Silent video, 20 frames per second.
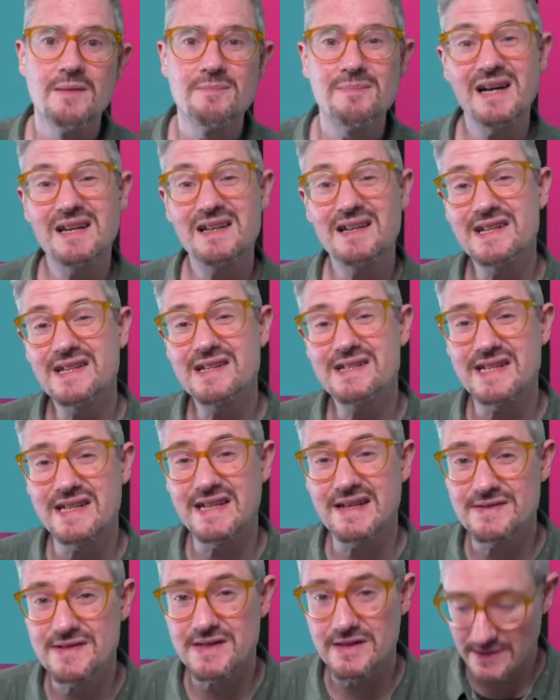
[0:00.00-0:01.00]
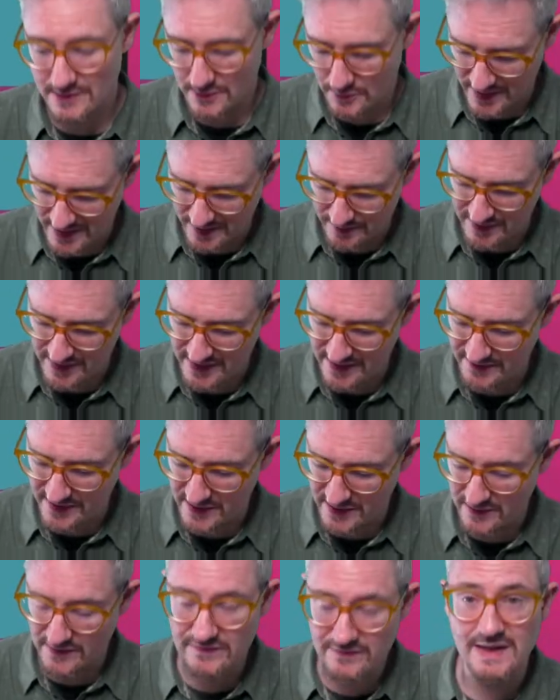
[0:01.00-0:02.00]
partly because it gives you a quick
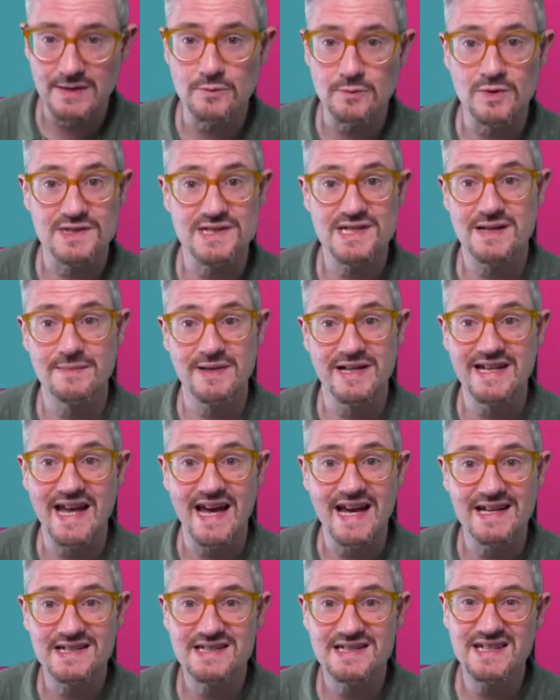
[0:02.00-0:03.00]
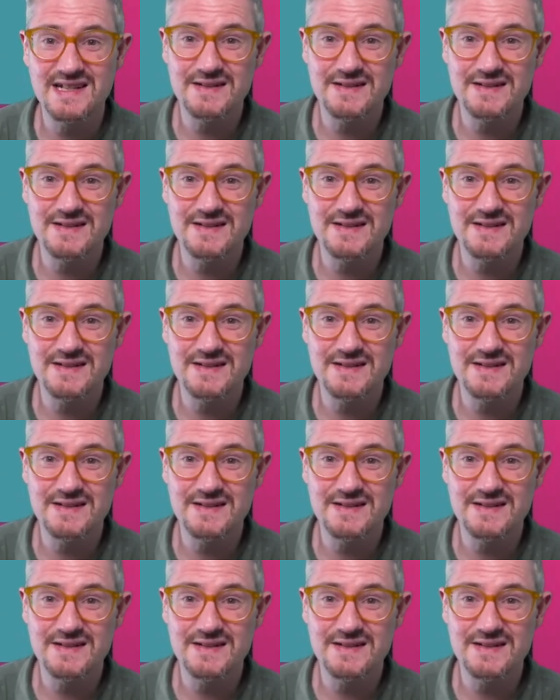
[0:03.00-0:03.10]
preview of like what's coming next.